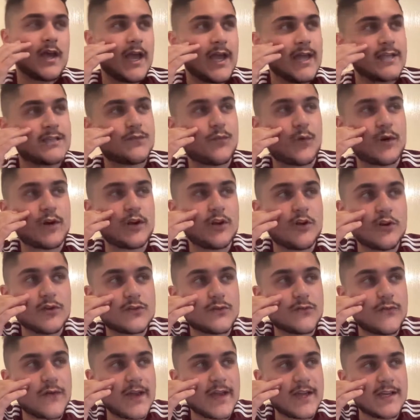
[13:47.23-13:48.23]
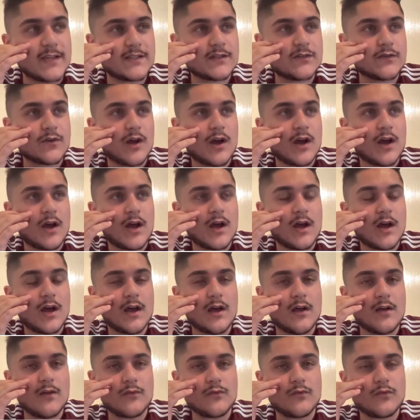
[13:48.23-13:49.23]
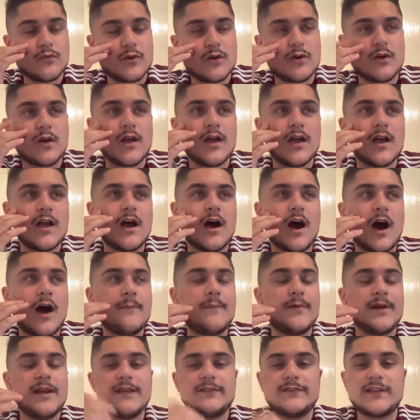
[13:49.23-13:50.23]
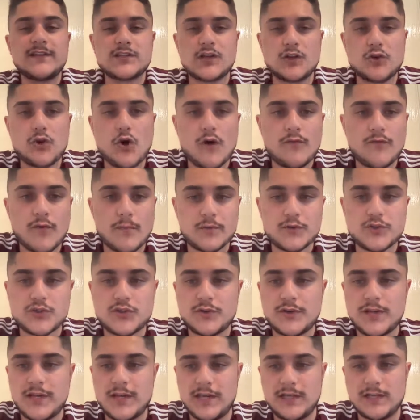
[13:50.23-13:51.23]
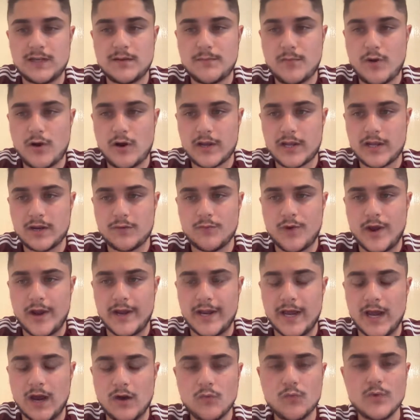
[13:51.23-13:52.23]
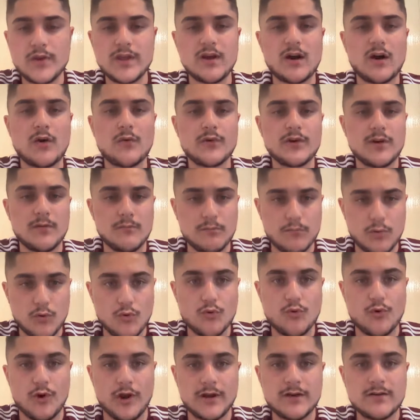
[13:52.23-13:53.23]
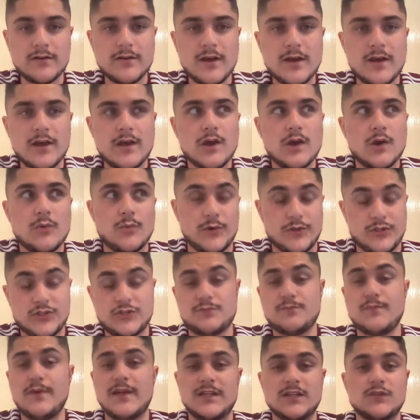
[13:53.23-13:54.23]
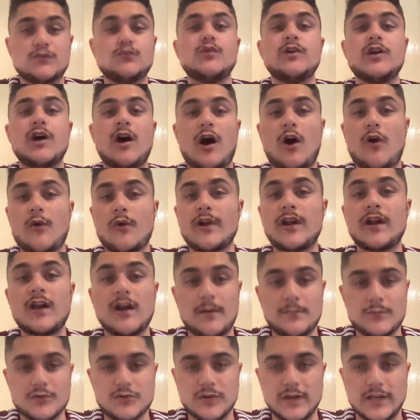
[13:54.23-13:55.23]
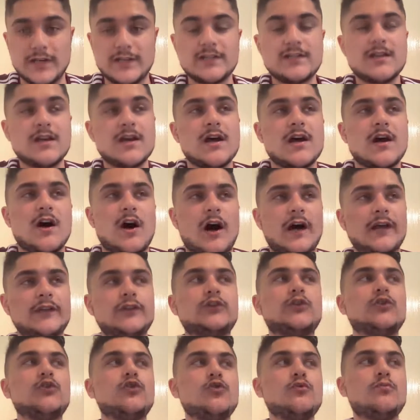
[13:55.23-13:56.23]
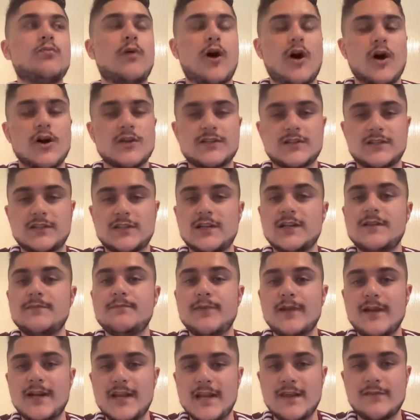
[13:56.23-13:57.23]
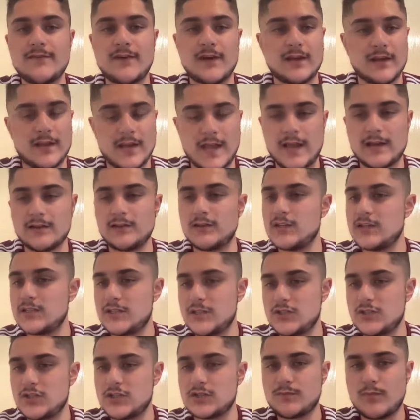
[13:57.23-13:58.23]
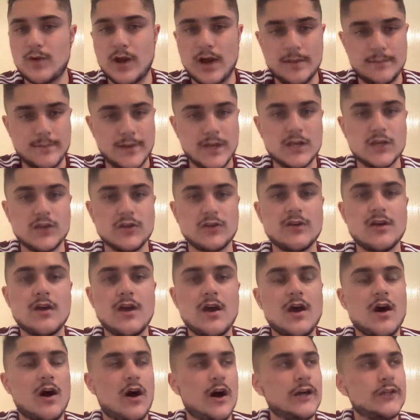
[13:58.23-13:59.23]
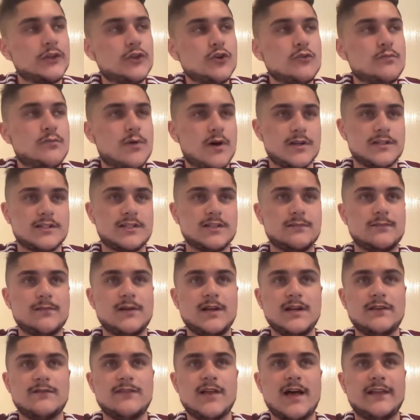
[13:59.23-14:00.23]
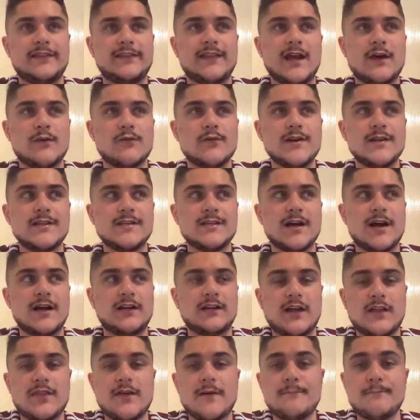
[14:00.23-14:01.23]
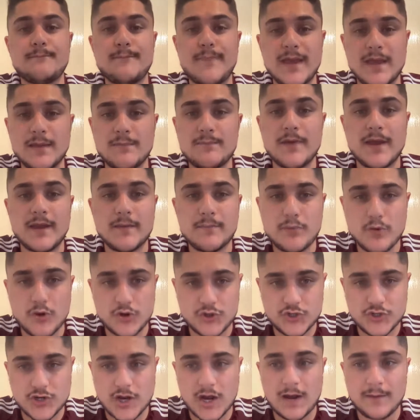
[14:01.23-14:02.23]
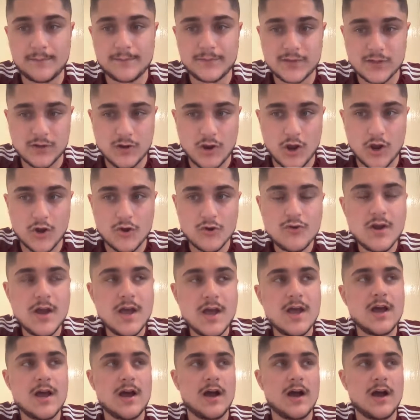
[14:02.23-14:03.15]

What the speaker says: it's one of those things. I believe there's a lot of opportunity in the market right now. We are in a bull run, which means we are in an uptrend. I do personally believe, and again, this is just my opinion, I do personally believe that there is another big push up to go,